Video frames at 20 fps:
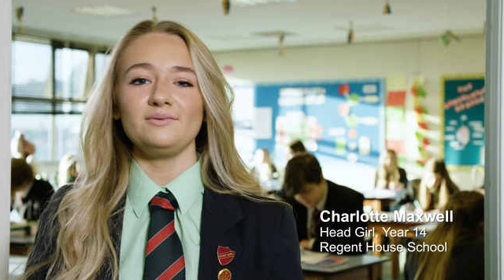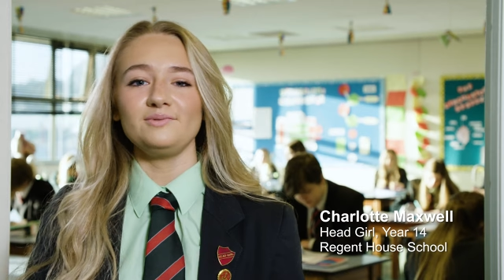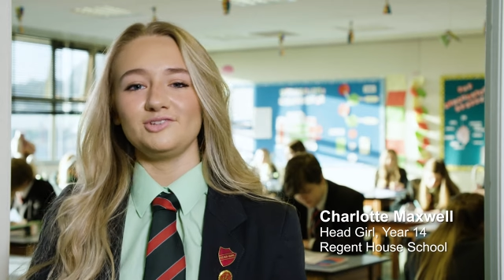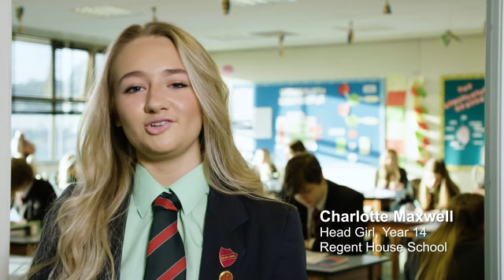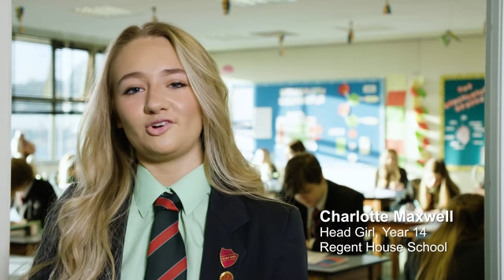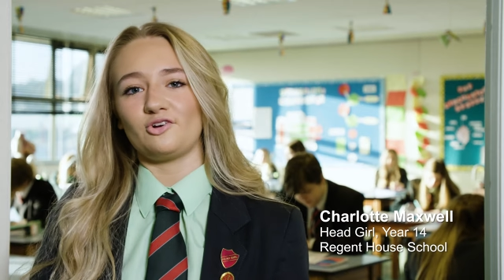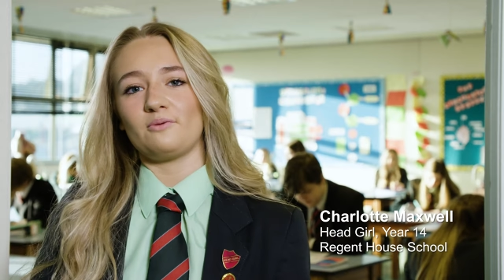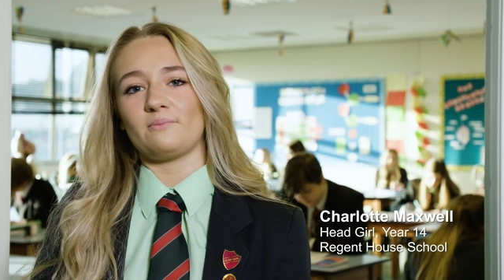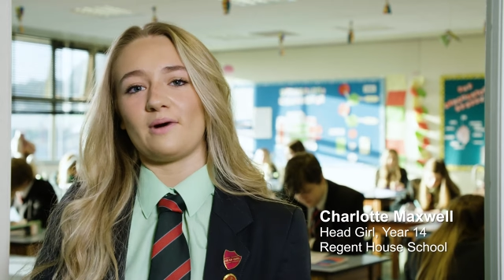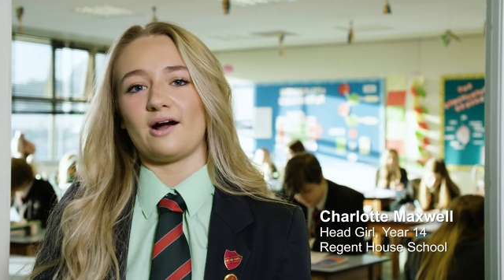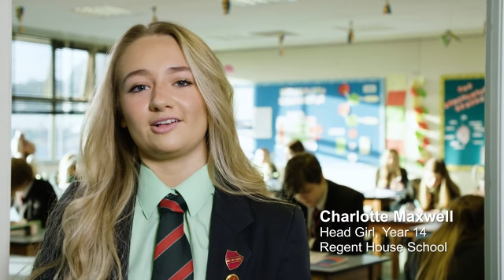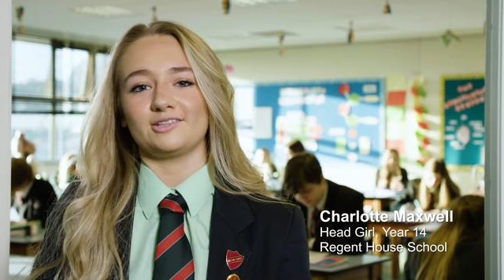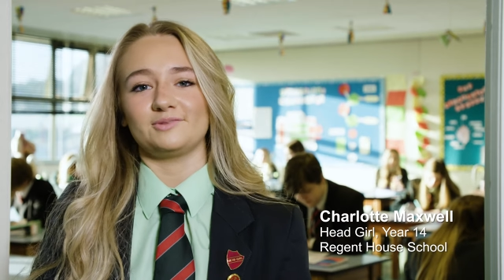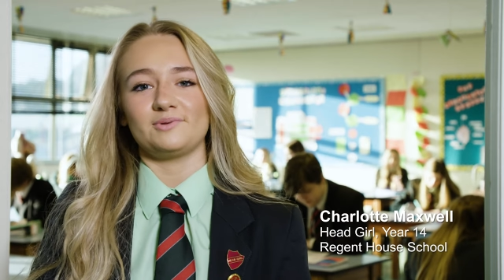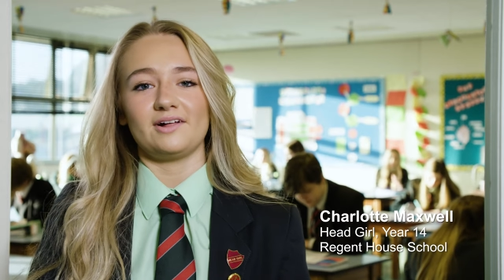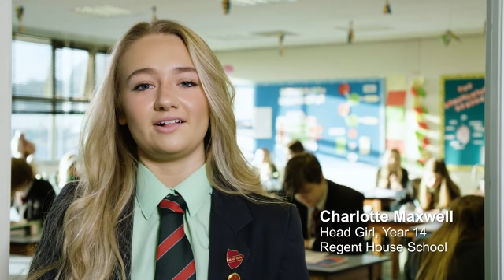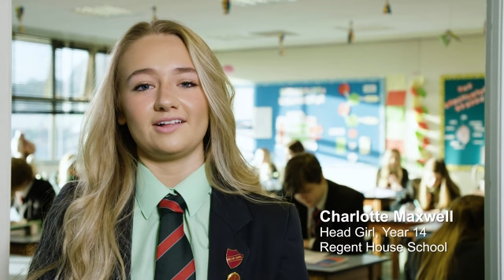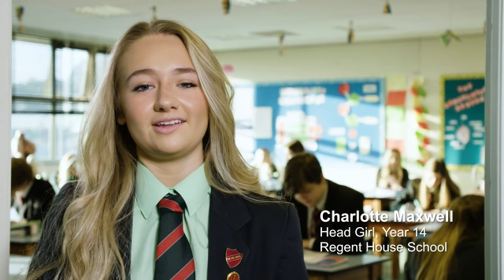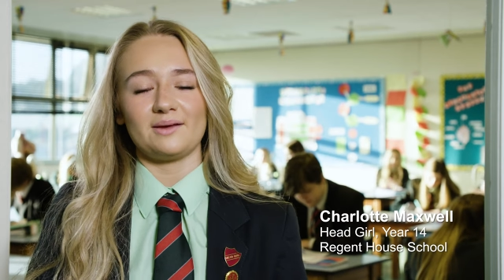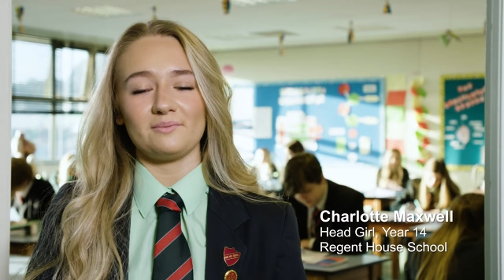name is Charlotte
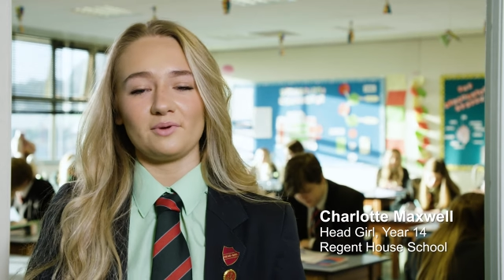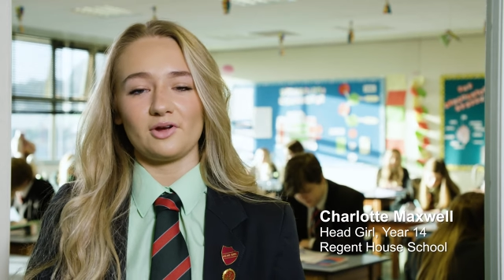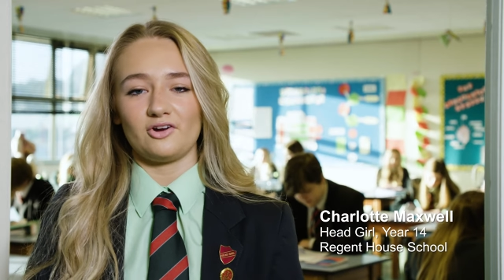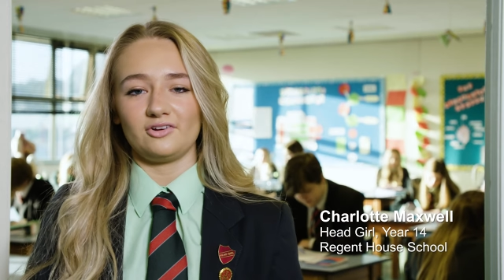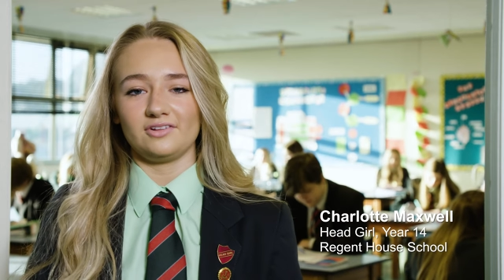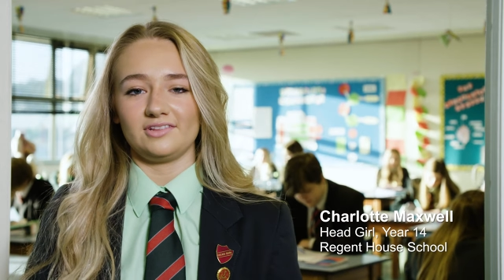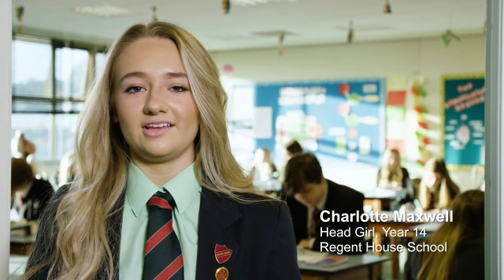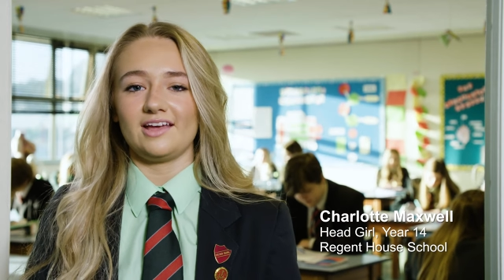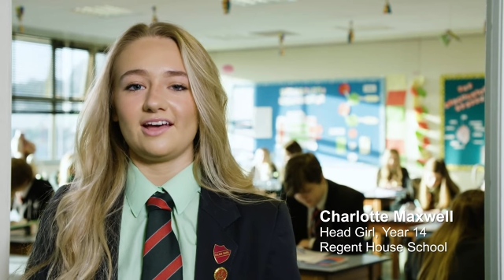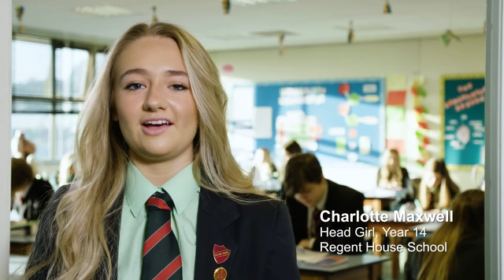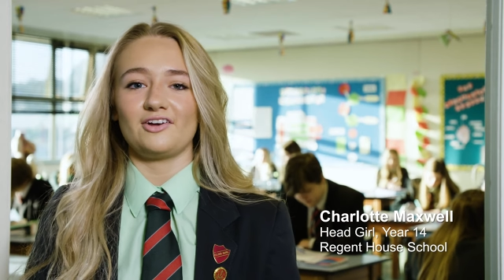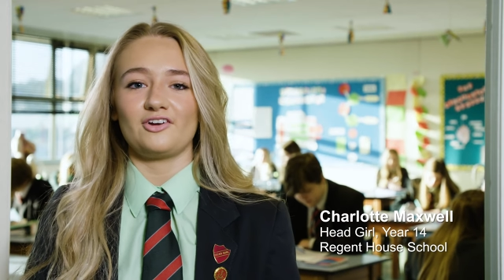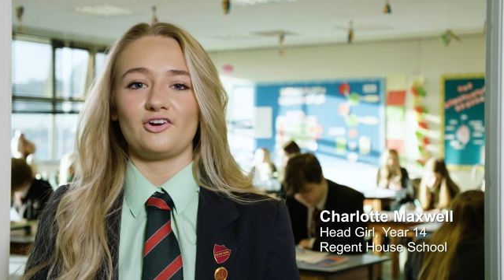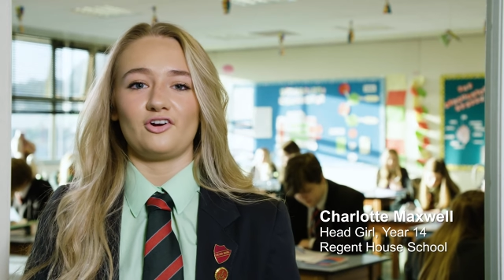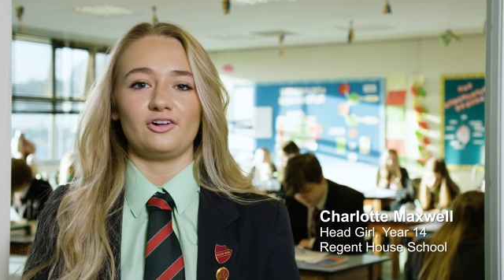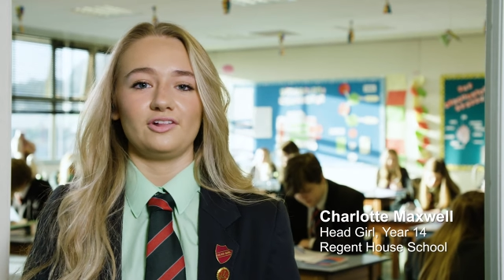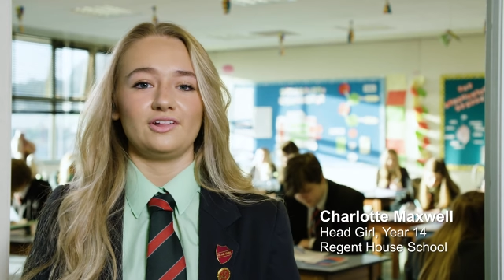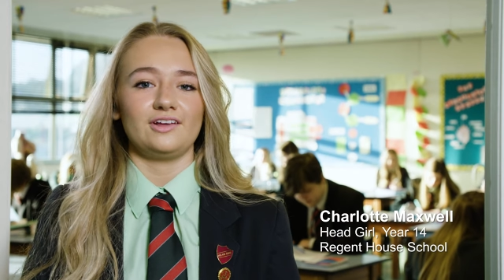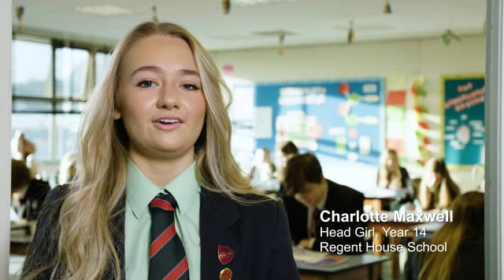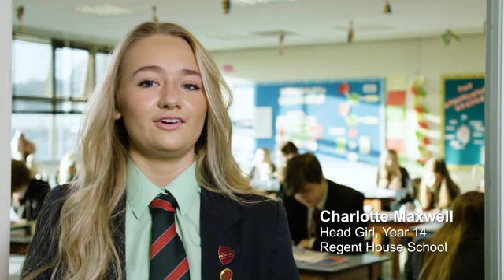Maxwell and I'm currently head
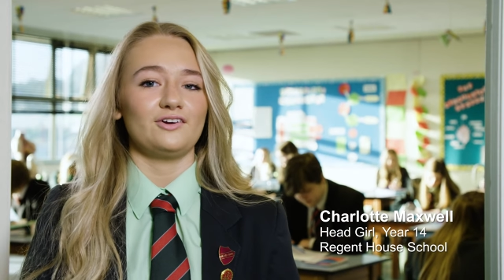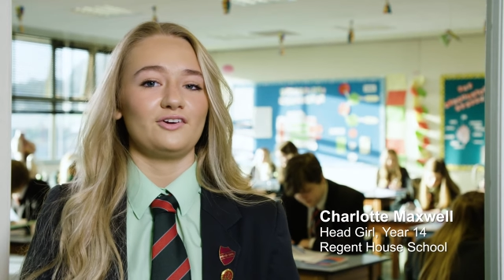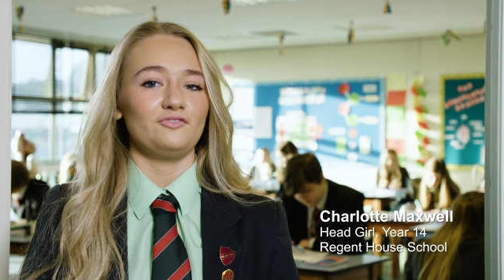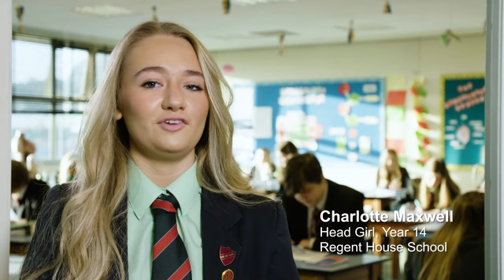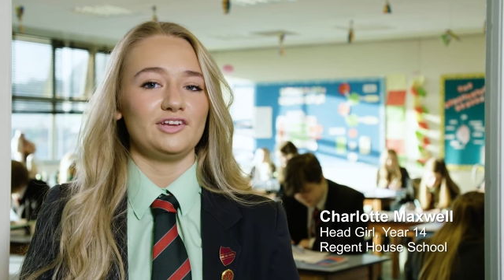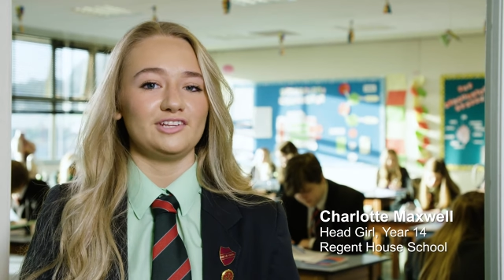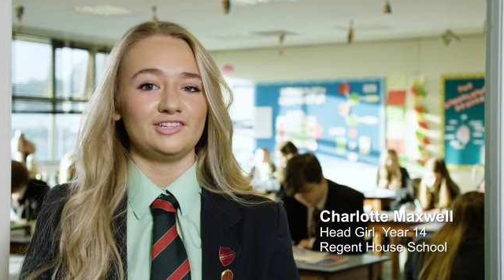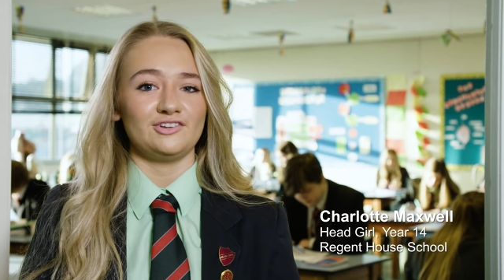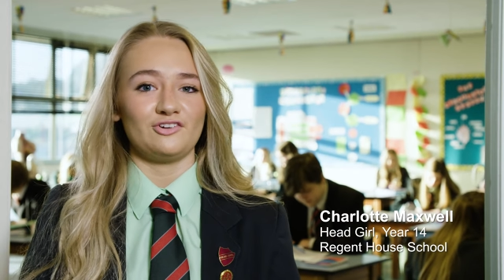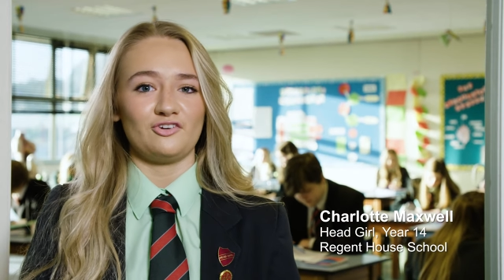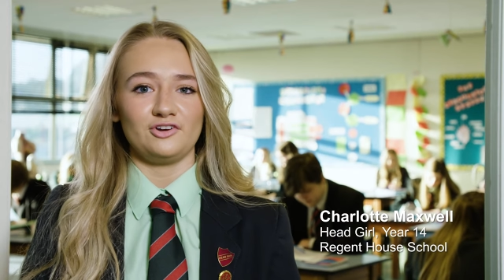girl here at Regent